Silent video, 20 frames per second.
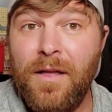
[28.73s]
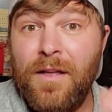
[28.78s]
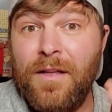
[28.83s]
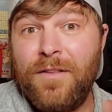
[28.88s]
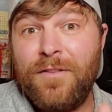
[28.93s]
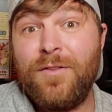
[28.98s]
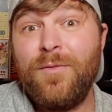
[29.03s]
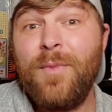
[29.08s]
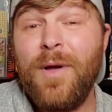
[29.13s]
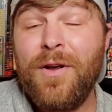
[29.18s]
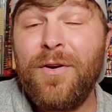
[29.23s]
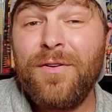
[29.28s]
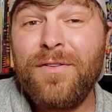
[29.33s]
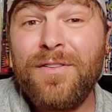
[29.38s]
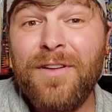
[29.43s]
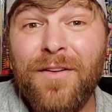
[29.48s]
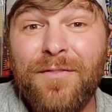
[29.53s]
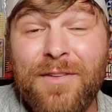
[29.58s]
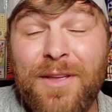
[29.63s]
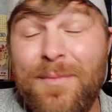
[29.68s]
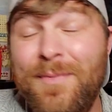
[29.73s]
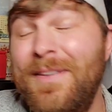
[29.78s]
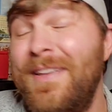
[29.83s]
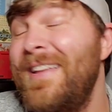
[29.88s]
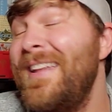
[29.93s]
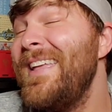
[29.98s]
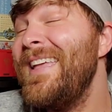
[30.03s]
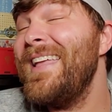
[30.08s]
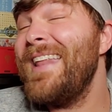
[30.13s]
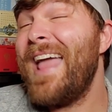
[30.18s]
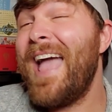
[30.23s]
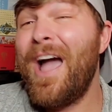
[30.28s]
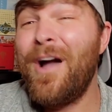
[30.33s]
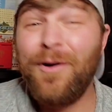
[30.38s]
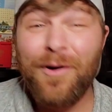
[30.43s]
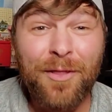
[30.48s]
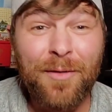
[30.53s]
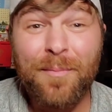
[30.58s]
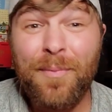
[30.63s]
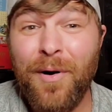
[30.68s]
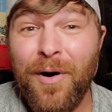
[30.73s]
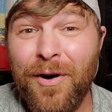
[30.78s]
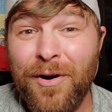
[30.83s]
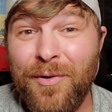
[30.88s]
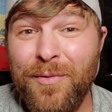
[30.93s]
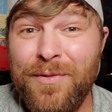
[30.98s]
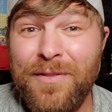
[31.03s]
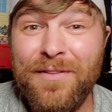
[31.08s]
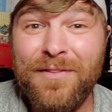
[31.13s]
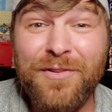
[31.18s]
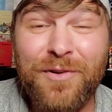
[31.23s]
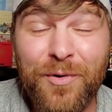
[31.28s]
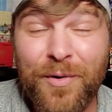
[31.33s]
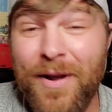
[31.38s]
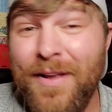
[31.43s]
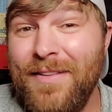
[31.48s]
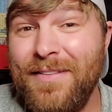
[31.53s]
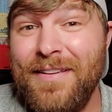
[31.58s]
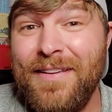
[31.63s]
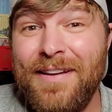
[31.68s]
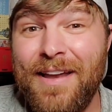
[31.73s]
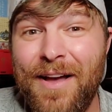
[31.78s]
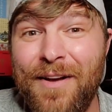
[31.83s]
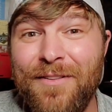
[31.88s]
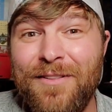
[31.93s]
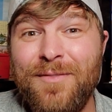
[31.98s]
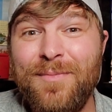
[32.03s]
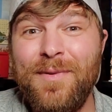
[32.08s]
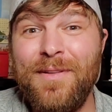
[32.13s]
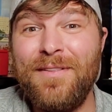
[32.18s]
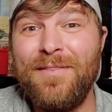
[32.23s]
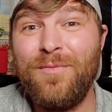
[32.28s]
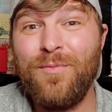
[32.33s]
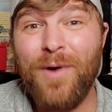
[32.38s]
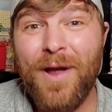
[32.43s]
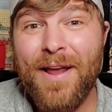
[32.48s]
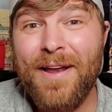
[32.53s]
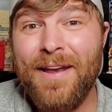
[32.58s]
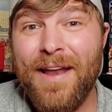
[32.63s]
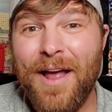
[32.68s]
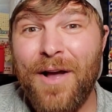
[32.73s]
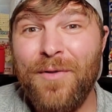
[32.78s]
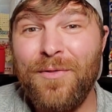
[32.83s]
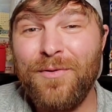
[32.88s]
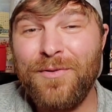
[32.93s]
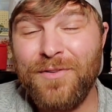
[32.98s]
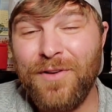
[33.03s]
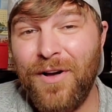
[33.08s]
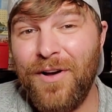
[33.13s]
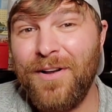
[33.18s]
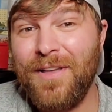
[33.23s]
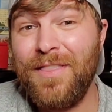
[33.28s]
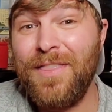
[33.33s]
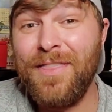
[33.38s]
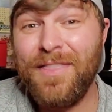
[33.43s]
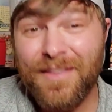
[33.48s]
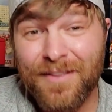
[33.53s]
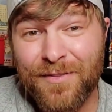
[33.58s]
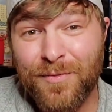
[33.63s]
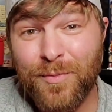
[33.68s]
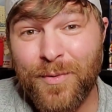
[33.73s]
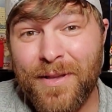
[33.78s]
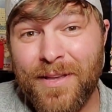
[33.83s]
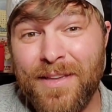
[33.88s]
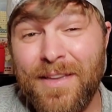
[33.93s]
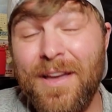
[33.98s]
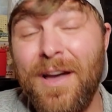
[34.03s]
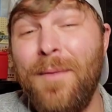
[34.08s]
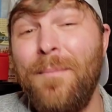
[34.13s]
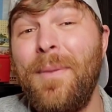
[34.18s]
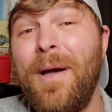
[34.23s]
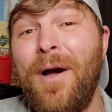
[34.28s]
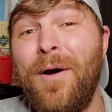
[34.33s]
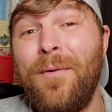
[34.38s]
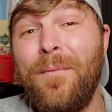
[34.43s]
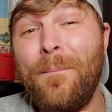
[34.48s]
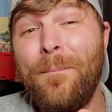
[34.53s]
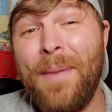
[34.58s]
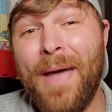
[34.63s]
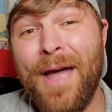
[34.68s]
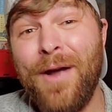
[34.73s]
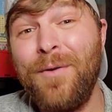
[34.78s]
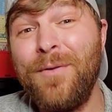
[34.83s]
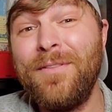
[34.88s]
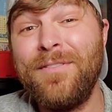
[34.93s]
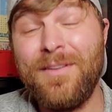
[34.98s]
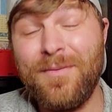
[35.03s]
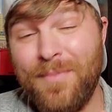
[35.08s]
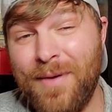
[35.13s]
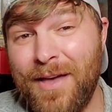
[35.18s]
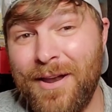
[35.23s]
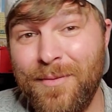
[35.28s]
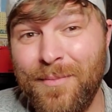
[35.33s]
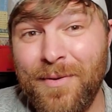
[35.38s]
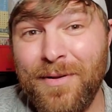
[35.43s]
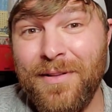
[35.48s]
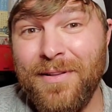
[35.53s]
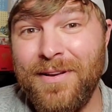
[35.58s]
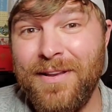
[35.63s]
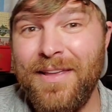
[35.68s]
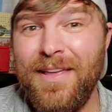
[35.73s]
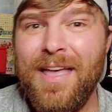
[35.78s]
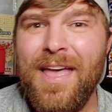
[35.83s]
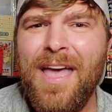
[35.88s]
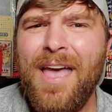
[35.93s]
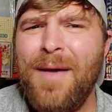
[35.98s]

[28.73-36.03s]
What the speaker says: So Microsoft keeps hitting it out of the park with these crazy announcements. Right now, they're talking this week about backwards compatibility.